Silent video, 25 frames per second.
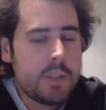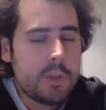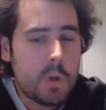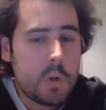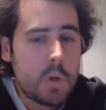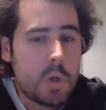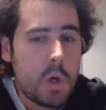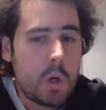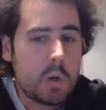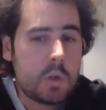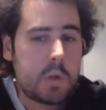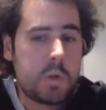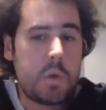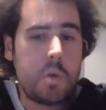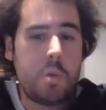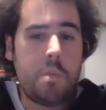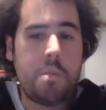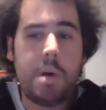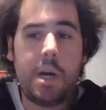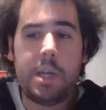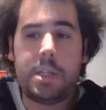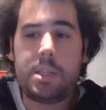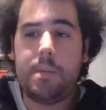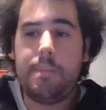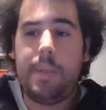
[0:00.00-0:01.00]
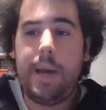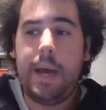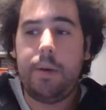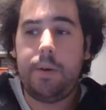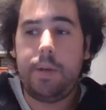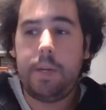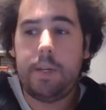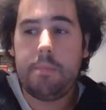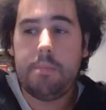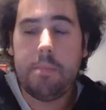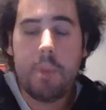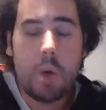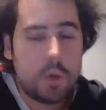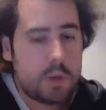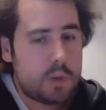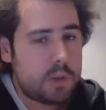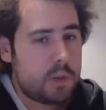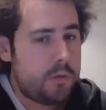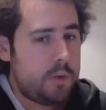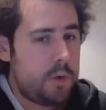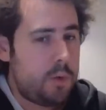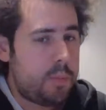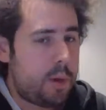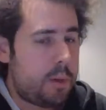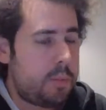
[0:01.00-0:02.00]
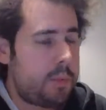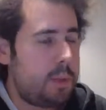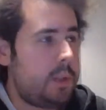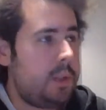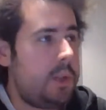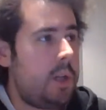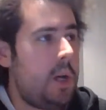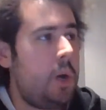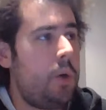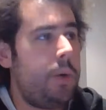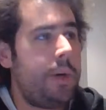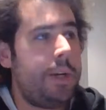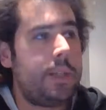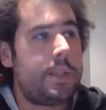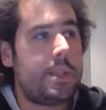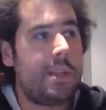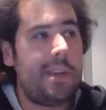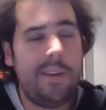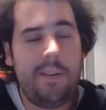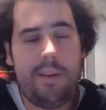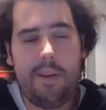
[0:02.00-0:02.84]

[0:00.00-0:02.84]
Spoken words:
to talk too much about it. Most of you probably know it.